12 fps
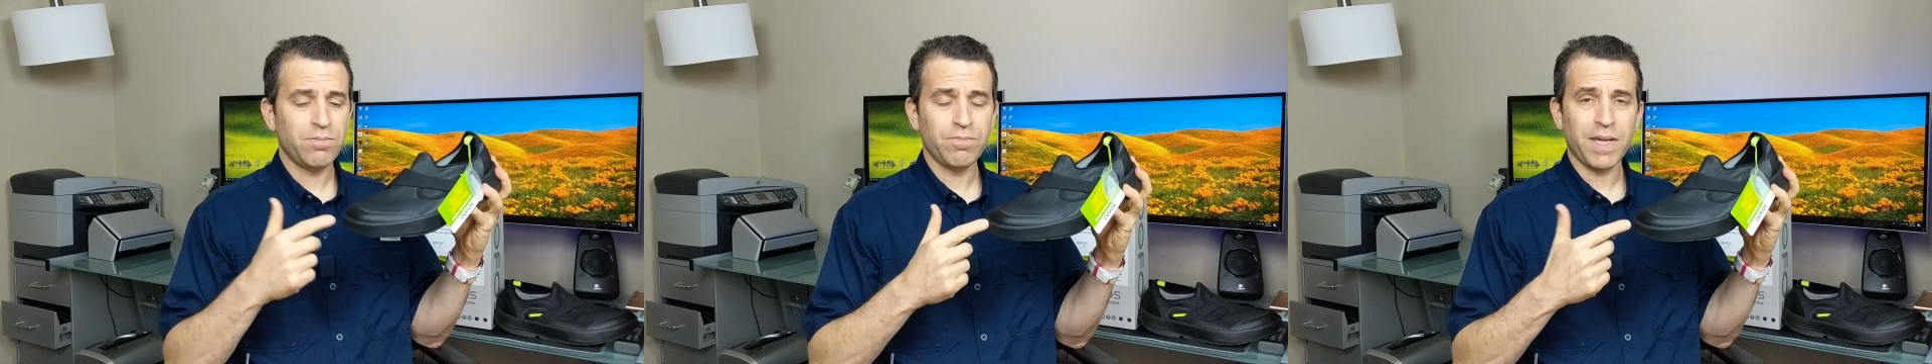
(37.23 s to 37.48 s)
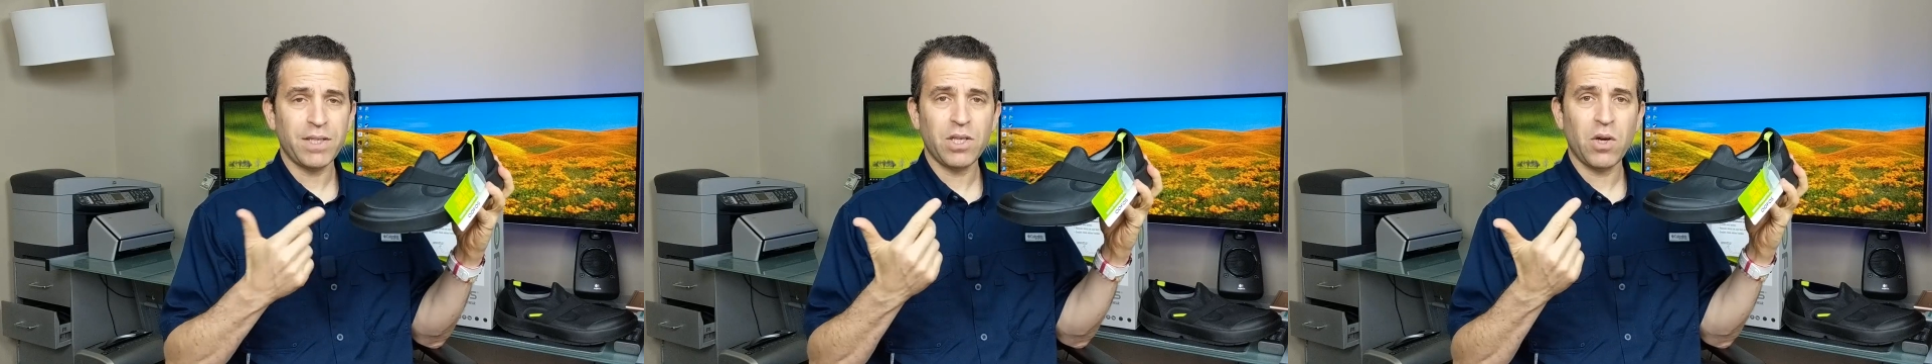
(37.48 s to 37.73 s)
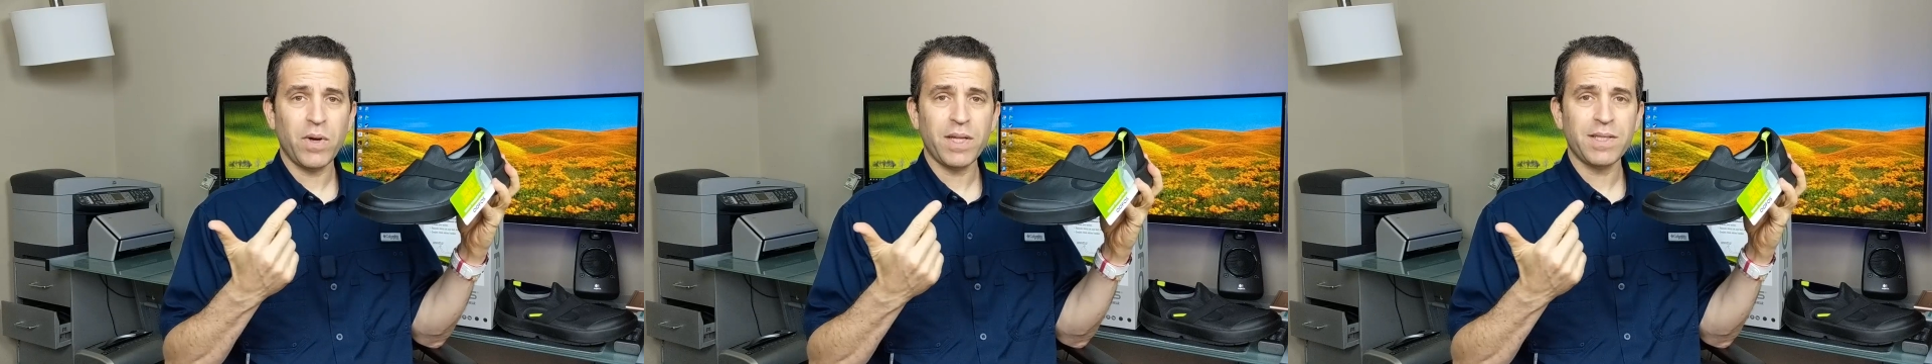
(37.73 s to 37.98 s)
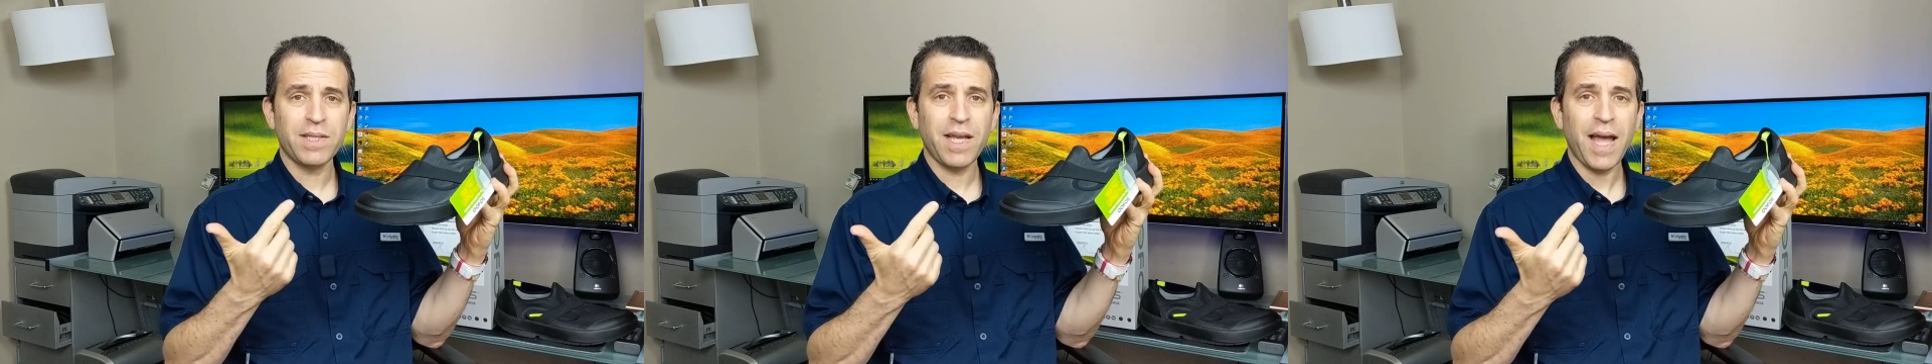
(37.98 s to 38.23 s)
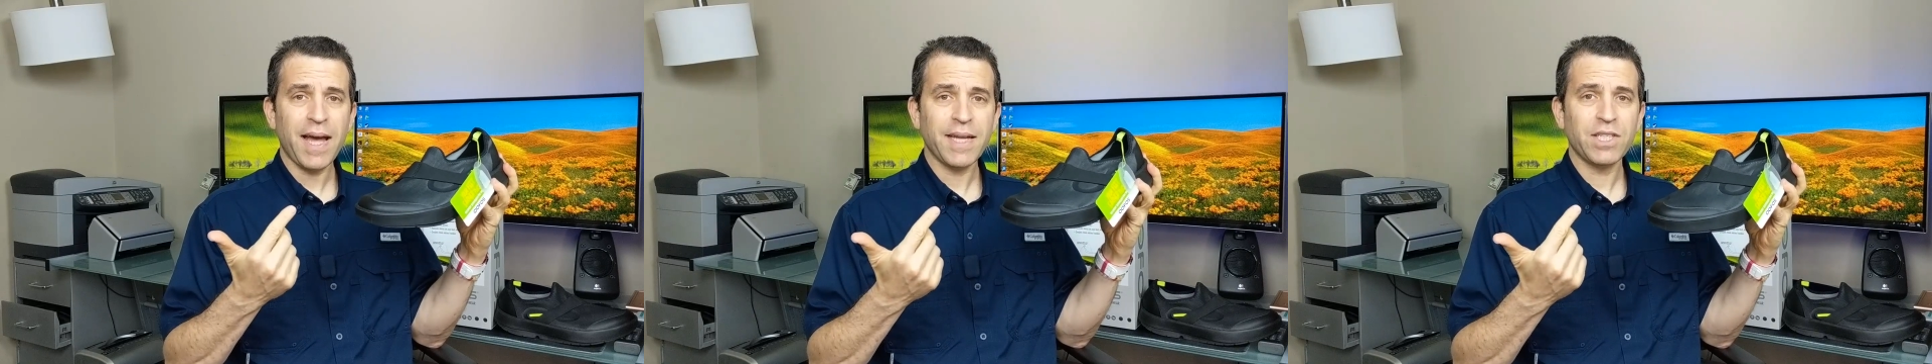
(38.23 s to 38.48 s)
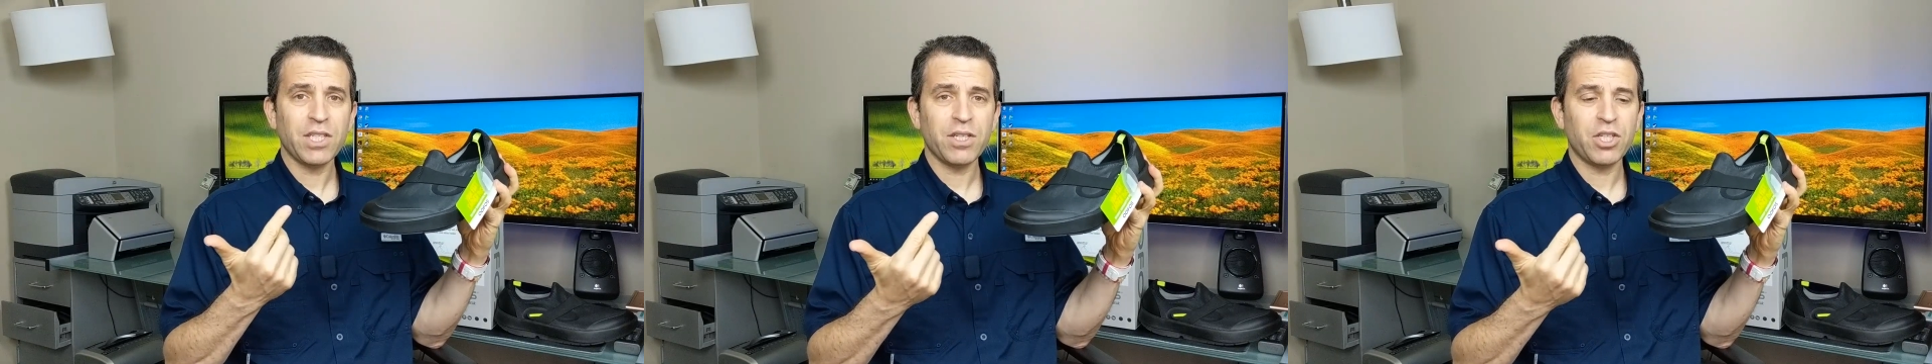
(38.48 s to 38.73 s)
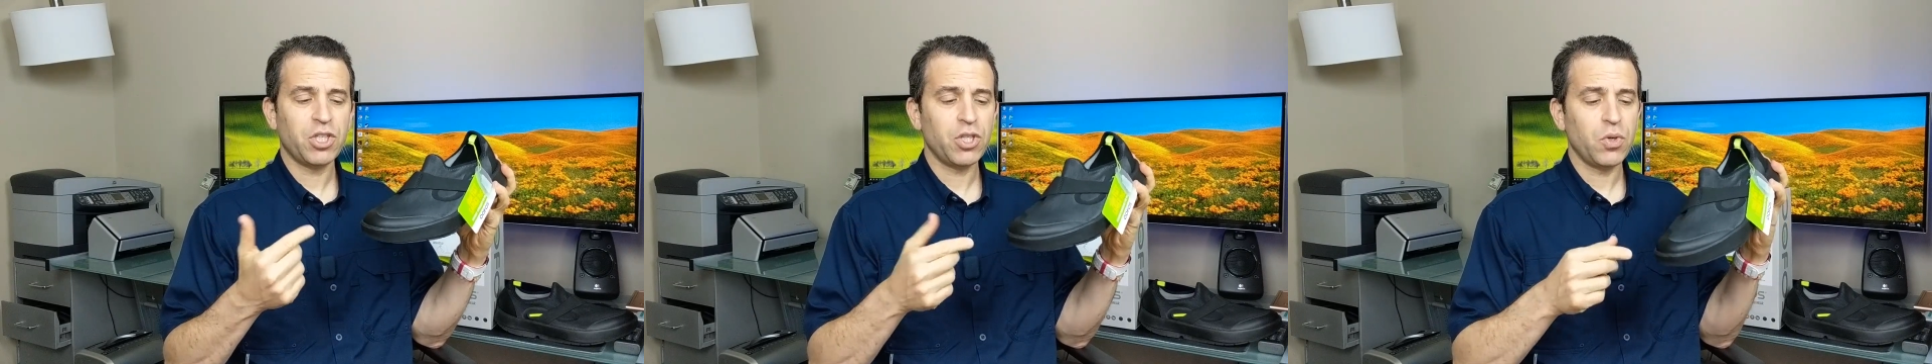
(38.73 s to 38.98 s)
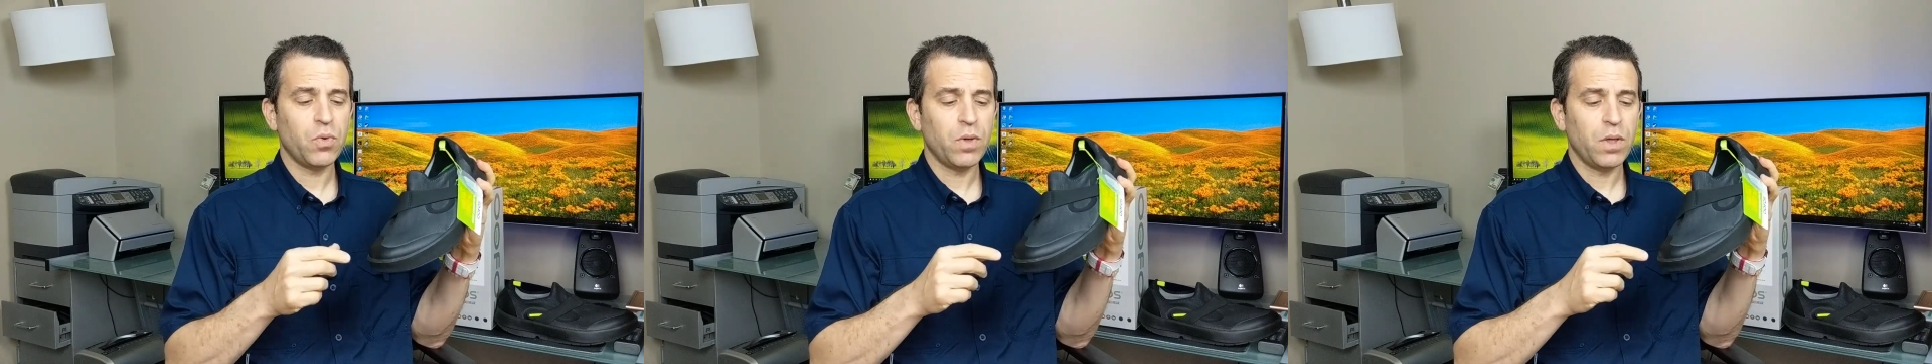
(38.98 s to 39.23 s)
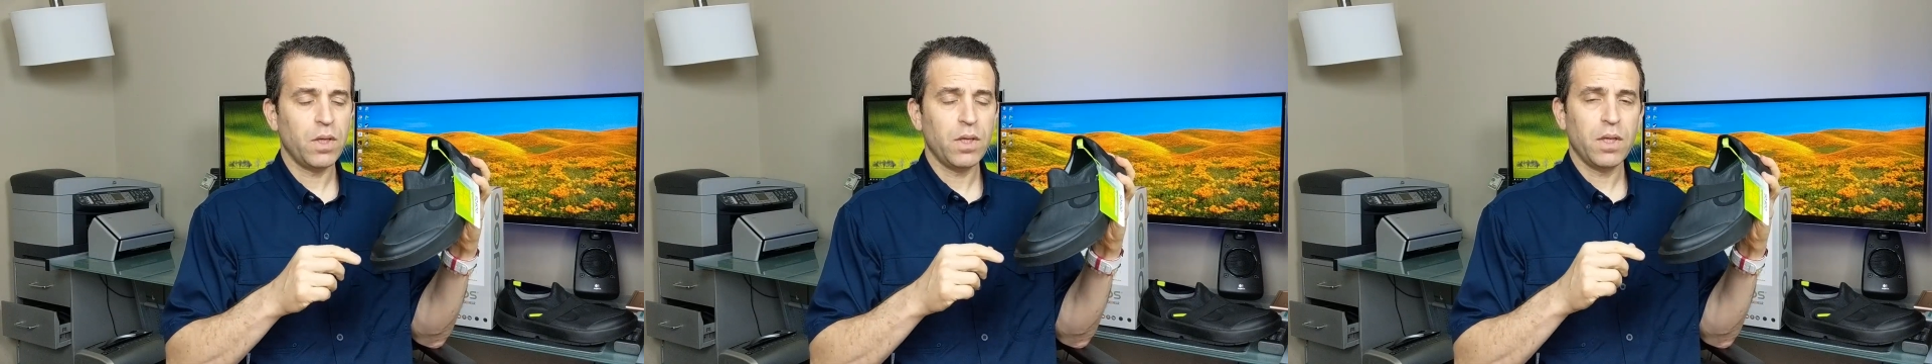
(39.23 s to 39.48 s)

my toe hits the edge of the shoe,